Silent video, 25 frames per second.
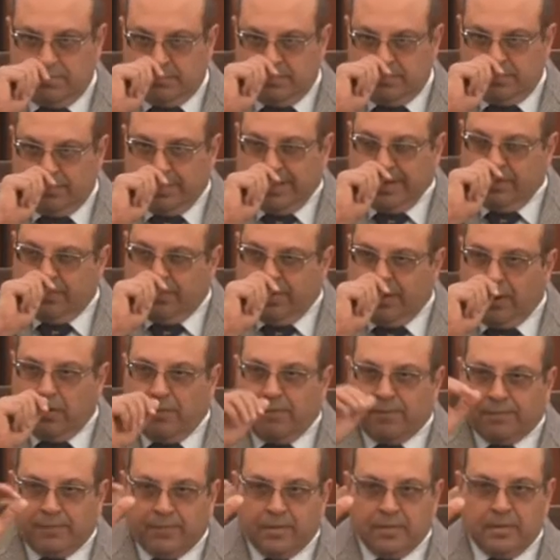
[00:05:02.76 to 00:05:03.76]
by way
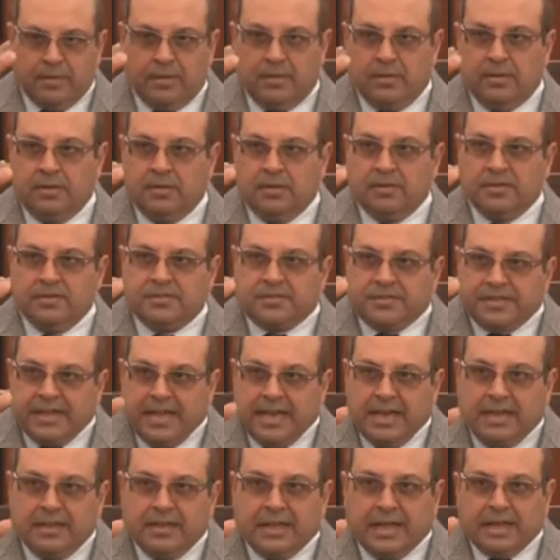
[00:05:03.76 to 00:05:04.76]
of
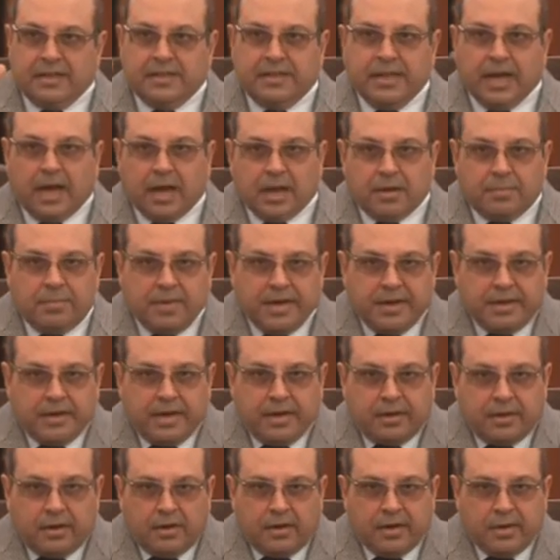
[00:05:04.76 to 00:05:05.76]
seeing that the
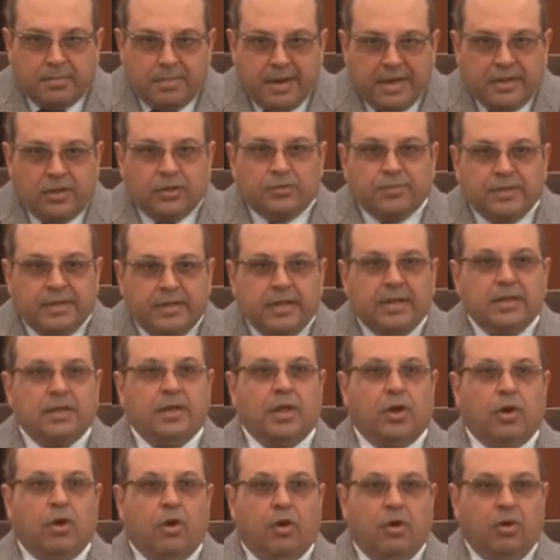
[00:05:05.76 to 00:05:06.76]
arbitrator remains within
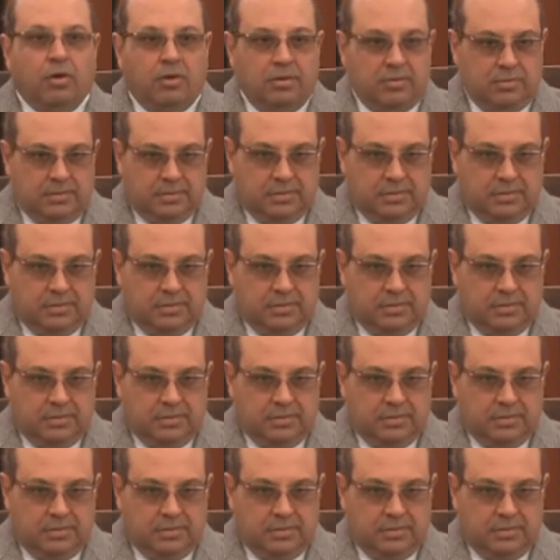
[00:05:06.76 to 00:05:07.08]
the law,